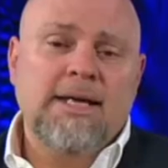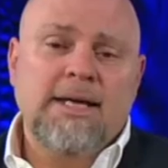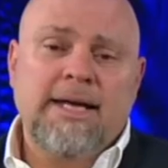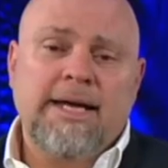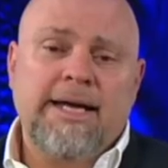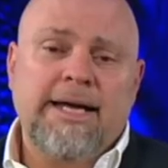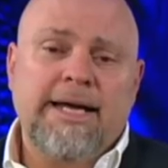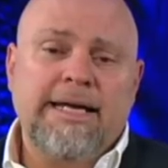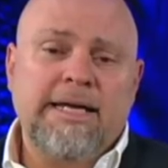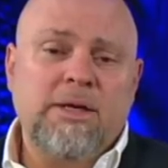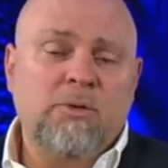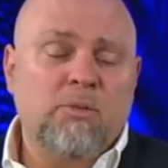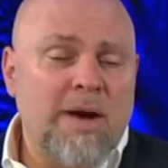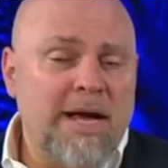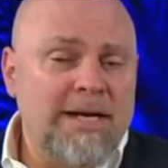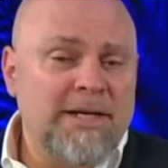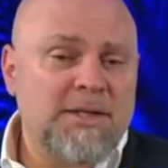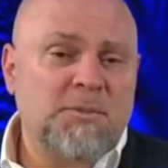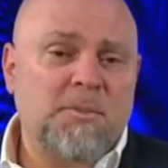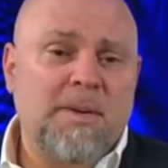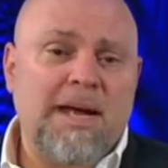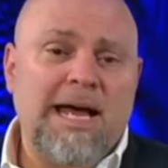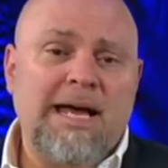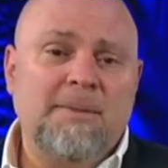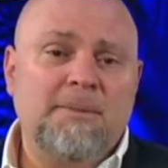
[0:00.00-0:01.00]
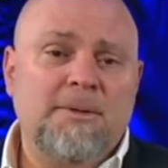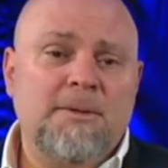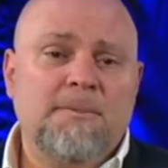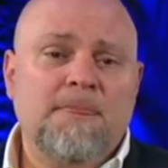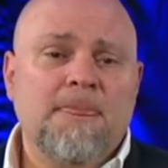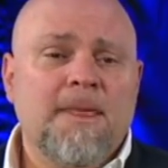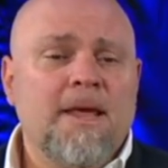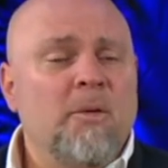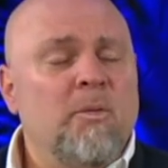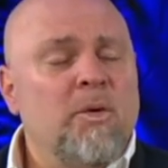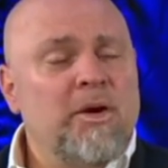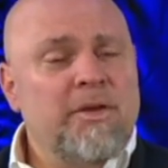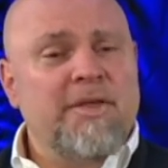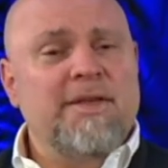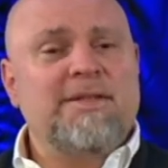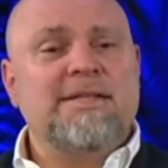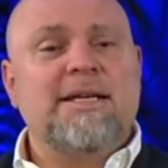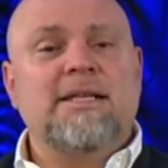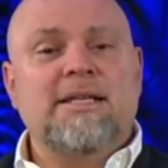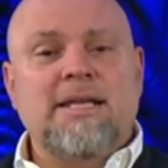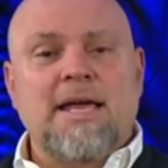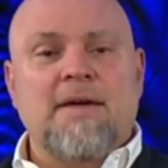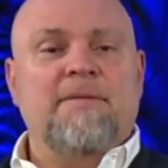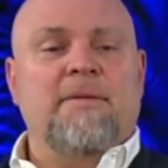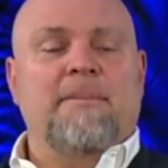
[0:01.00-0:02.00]
Uh, he read his Bible. One of the things I
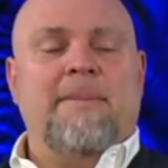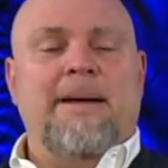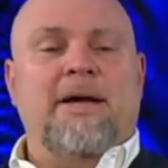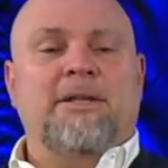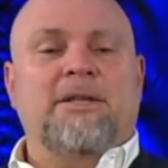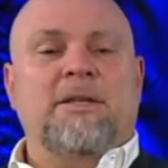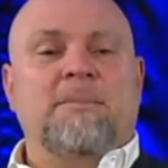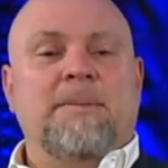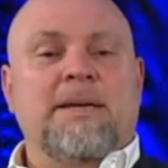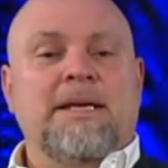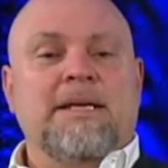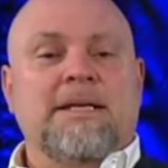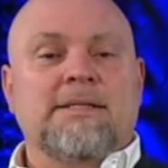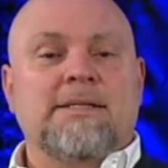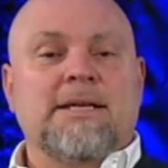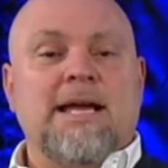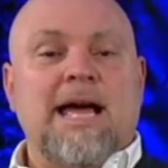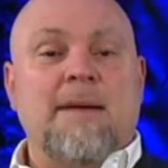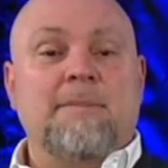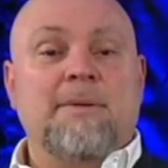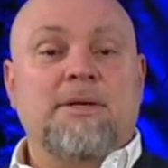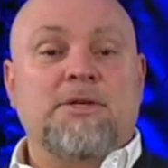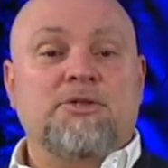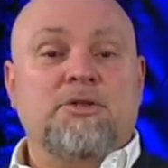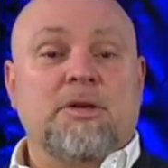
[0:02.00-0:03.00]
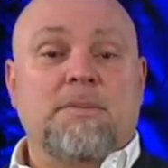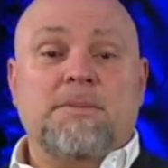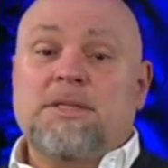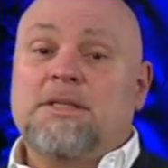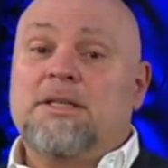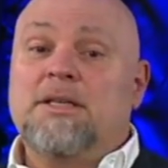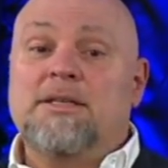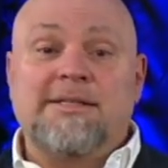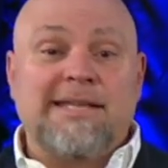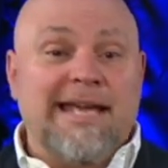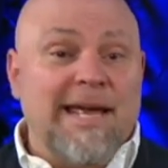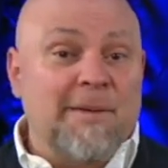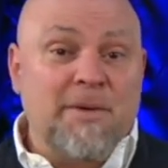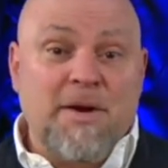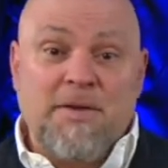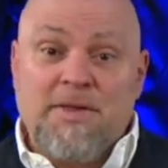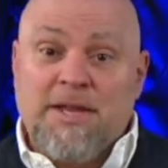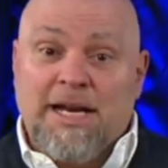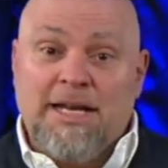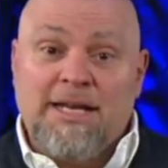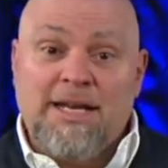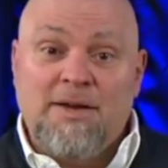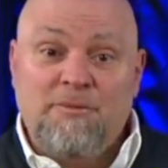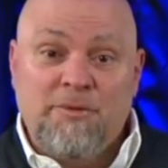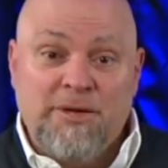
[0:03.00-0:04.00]
love about the Peanuts comic strips, in the same way that
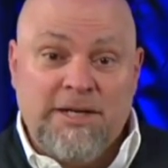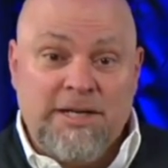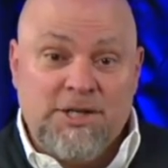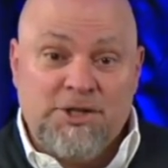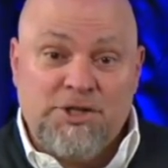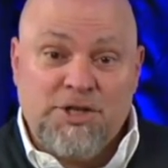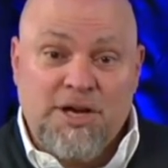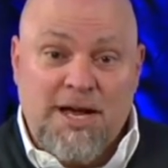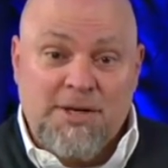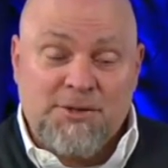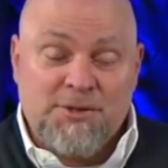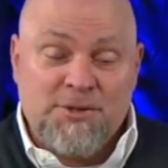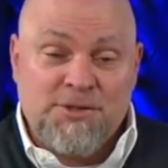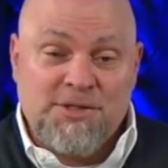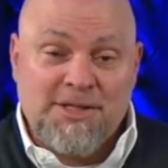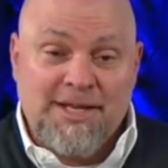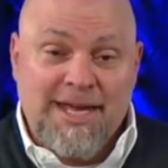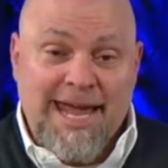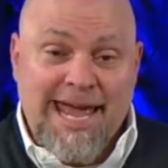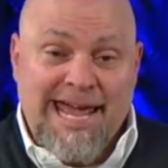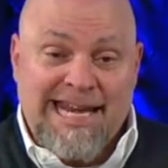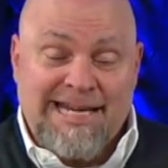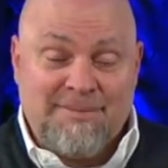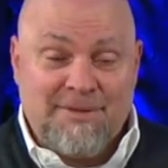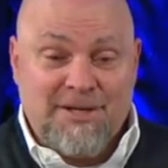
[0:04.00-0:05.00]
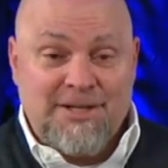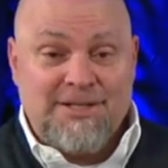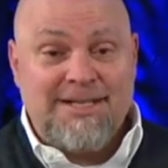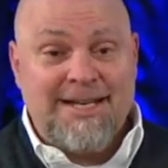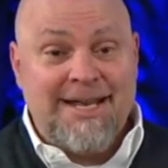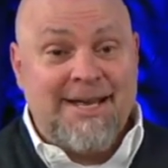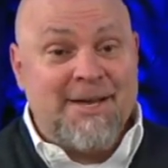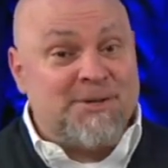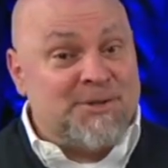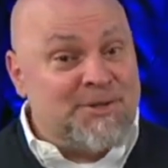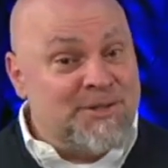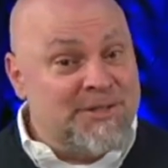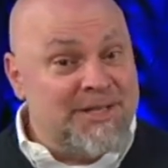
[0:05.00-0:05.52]
I love reading Chaucer's The Canterbury Tales or